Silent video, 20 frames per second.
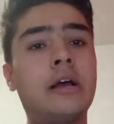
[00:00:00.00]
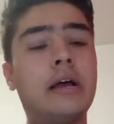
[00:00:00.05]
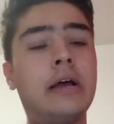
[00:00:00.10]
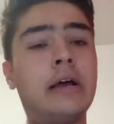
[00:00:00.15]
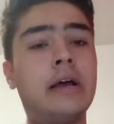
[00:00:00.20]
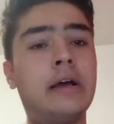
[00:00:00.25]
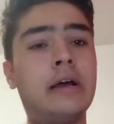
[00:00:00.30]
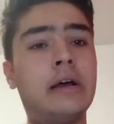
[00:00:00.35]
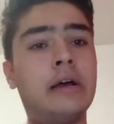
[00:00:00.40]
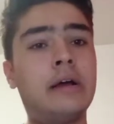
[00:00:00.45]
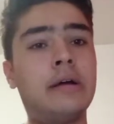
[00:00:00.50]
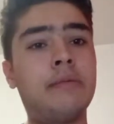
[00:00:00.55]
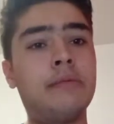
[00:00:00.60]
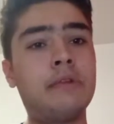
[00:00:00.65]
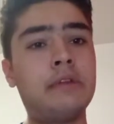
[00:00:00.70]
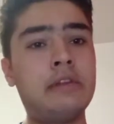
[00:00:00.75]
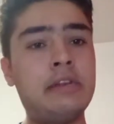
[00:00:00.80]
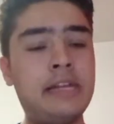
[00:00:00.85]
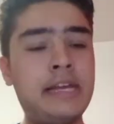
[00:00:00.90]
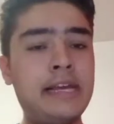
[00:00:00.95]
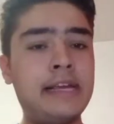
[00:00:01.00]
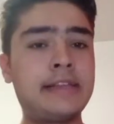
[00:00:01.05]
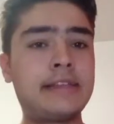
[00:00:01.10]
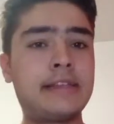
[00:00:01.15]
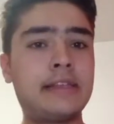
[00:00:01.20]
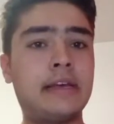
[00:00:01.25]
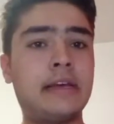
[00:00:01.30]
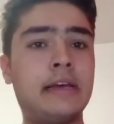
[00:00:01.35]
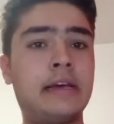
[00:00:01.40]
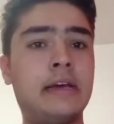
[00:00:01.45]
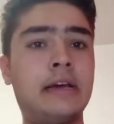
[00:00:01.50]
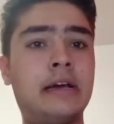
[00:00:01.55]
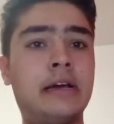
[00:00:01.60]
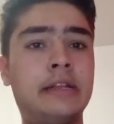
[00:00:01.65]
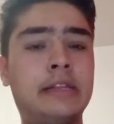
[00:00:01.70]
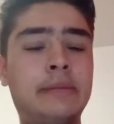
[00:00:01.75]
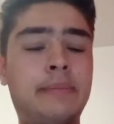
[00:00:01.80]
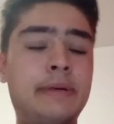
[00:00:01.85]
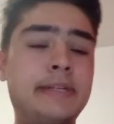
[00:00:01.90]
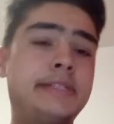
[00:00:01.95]
lead
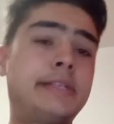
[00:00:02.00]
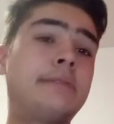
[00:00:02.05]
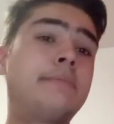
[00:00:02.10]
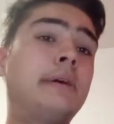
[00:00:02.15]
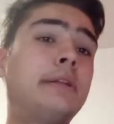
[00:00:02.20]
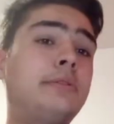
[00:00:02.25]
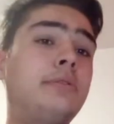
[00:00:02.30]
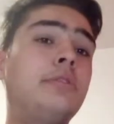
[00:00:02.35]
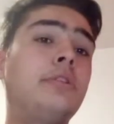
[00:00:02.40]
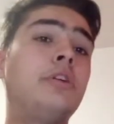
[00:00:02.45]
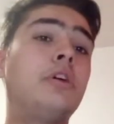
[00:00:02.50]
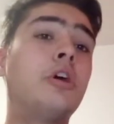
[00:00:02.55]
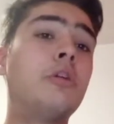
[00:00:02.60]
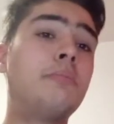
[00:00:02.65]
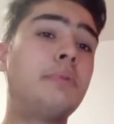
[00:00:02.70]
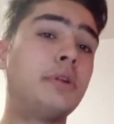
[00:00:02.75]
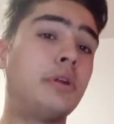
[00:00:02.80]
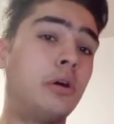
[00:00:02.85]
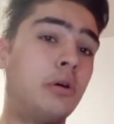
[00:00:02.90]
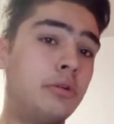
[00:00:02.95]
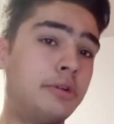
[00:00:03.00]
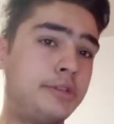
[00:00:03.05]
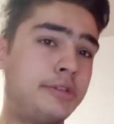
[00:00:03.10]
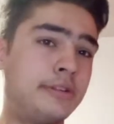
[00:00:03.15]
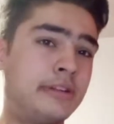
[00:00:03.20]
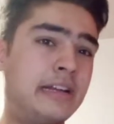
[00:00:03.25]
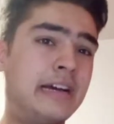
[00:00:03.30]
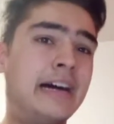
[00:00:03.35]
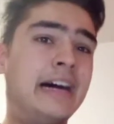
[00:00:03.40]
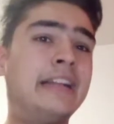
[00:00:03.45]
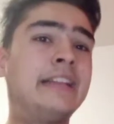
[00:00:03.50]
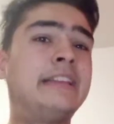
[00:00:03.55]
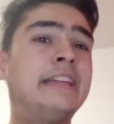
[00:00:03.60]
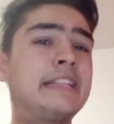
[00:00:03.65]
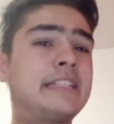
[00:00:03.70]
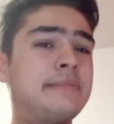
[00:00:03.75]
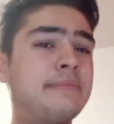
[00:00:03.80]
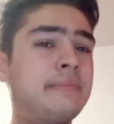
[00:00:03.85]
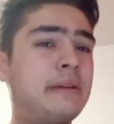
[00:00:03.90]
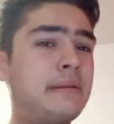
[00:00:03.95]
the plastic back to the open ocean. And
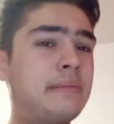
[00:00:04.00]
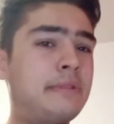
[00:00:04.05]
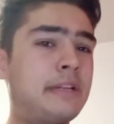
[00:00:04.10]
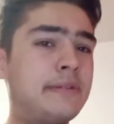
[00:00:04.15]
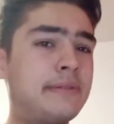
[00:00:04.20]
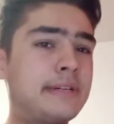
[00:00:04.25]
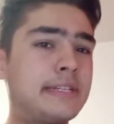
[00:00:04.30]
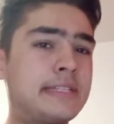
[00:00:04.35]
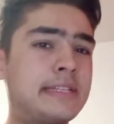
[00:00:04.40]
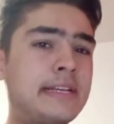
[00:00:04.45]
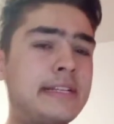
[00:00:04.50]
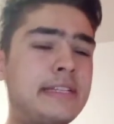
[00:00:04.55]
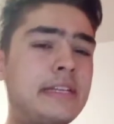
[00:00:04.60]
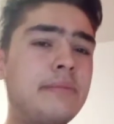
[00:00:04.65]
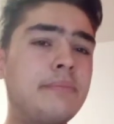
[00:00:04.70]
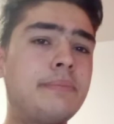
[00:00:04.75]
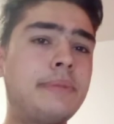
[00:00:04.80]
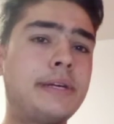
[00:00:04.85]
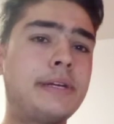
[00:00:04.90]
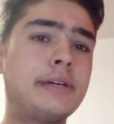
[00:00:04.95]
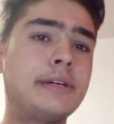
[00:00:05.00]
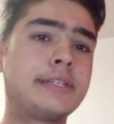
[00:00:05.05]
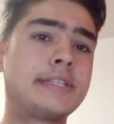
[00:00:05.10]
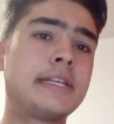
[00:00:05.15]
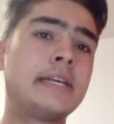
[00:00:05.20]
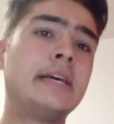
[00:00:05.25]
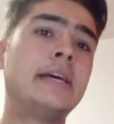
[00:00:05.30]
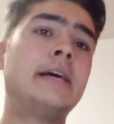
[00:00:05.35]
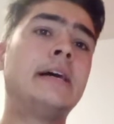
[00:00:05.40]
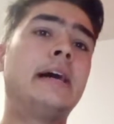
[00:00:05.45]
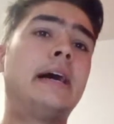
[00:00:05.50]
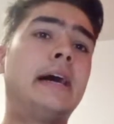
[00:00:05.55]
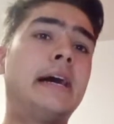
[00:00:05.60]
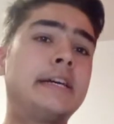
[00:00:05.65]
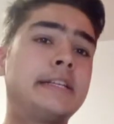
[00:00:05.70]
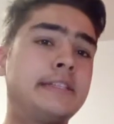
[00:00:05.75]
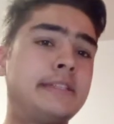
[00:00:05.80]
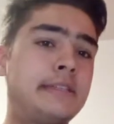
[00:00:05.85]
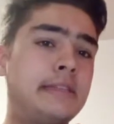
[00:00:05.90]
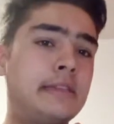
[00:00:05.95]
that's very devastating, because
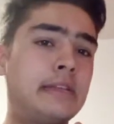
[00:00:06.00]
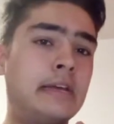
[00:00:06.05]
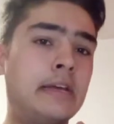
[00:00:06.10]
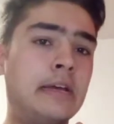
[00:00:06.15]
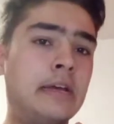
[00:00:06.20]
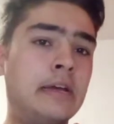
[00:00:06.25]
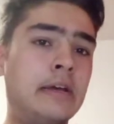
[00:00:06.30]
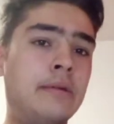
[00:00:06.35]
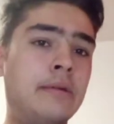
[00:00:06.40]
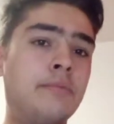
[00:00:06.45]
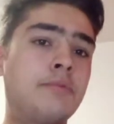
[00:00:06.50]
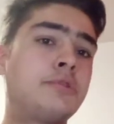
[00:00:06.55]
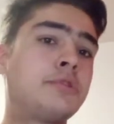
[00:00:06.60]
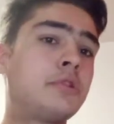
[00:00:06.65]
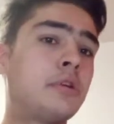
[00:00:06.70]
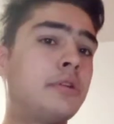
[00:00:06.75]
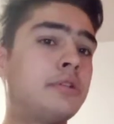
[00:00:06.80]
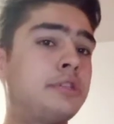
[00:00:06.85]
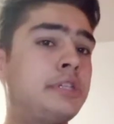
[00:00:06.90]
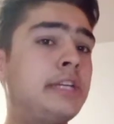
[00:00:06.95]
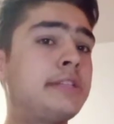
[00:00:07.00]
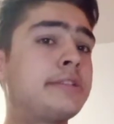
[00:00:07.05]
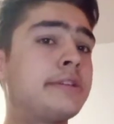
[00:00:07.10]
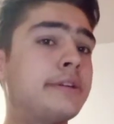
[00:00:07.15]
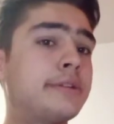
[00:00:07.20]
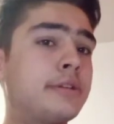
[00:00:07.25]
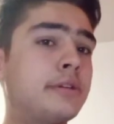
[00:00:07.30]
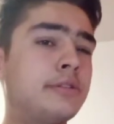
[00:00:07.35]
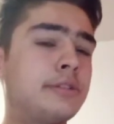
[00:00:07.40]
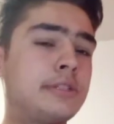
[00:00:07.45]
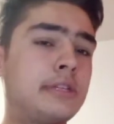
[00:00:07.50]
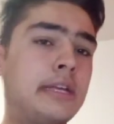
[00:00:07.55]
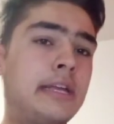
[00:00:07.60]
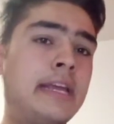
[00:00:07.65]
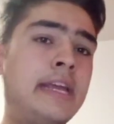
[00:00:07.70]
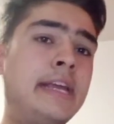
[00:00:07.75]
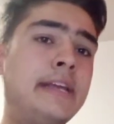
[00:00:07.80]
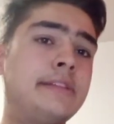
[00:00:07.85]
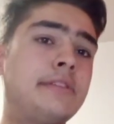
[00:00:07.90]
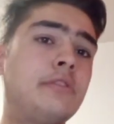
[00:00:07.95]
as sea turtles
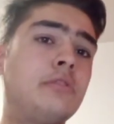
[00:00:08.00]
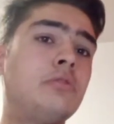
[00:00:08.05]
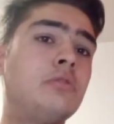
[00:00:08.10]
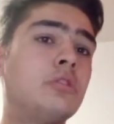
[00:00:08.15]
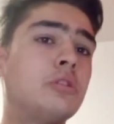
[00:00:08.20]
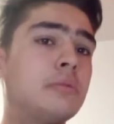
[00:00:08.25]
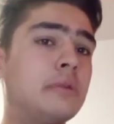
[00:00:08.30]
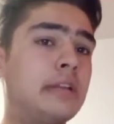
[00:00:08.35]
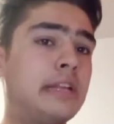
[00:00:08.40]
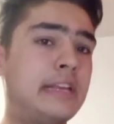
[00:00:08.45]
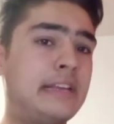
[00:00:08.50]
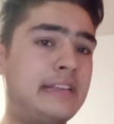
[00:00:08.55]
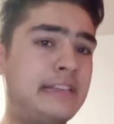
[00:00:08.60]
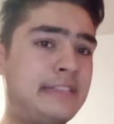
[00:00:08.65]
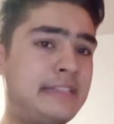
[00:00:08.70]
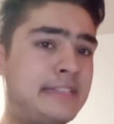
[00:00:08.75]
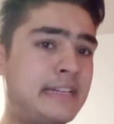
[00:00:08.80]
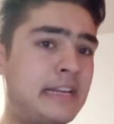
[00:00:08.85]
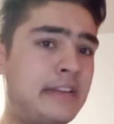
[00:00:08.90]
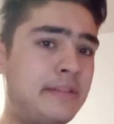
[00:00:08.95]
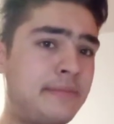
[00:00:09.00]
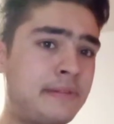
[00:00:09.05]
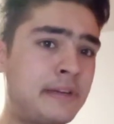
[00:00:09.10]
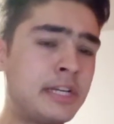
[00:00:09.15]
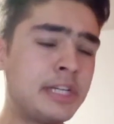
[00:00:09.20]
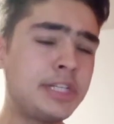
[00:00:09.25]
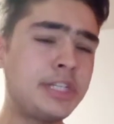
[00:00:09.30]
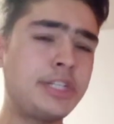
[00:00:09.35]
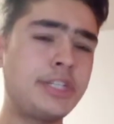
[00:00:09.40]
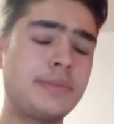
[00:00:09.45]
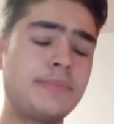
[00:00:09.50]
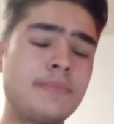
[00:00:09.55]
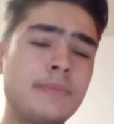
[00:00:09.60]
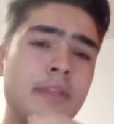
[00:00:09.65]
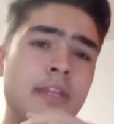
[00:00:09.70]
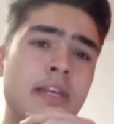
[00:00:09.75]
eat normally jellyfish,